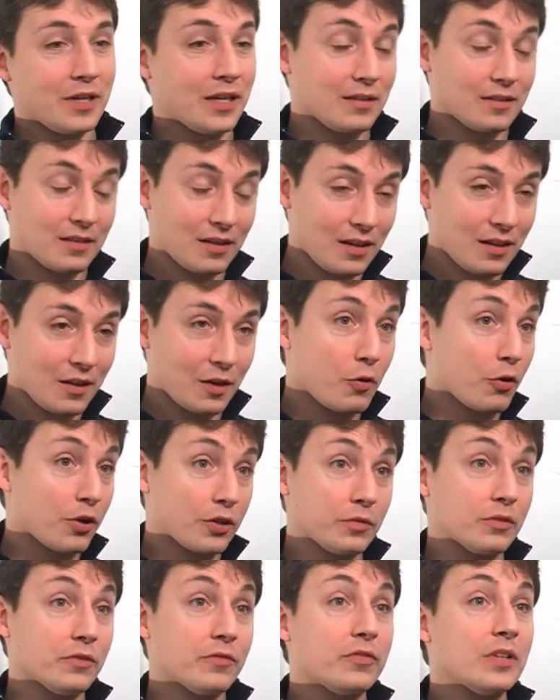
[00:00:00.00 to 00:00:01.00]
and
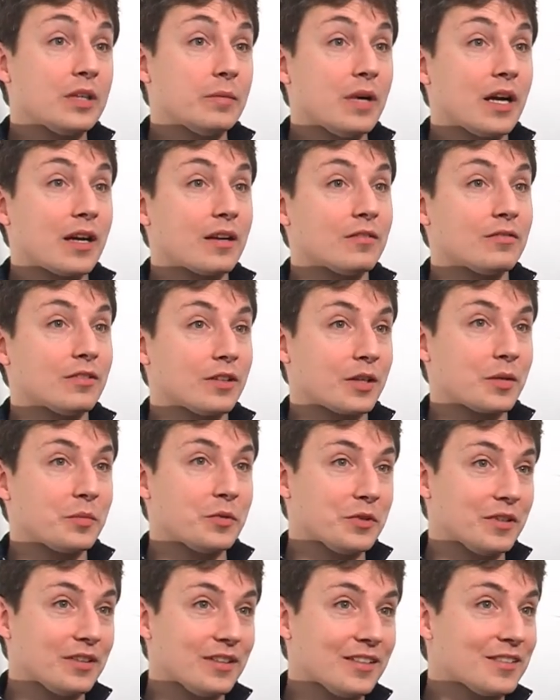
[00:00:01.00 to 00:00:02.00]
according to the feedback of our
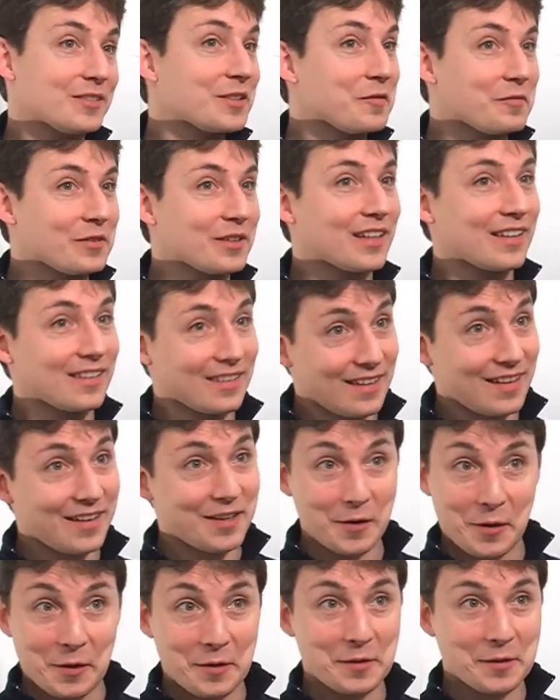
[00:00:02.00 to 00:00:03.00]
community, is something that they
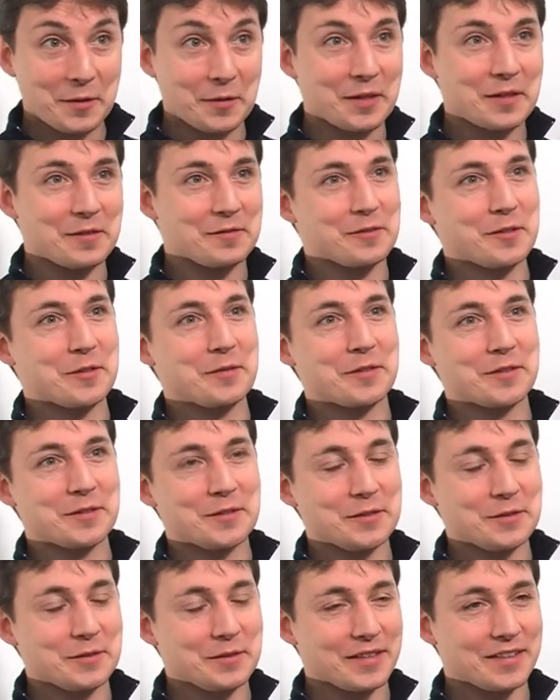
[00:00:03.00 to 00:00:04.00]
are looking forward
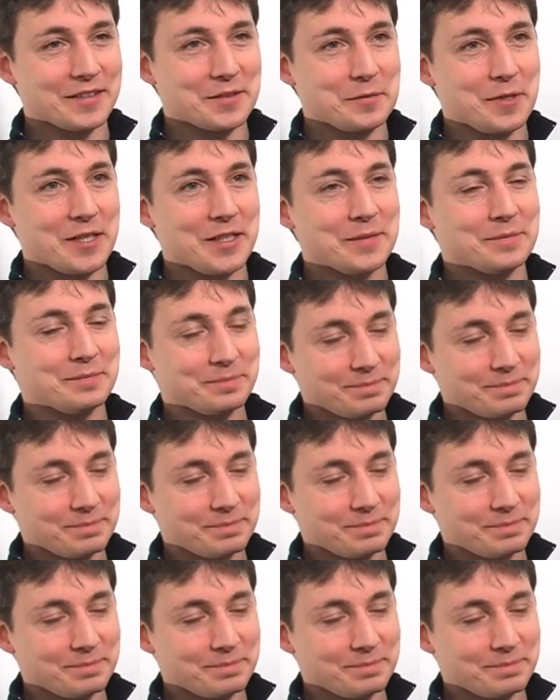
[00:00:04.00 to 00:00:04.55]
to doing as well.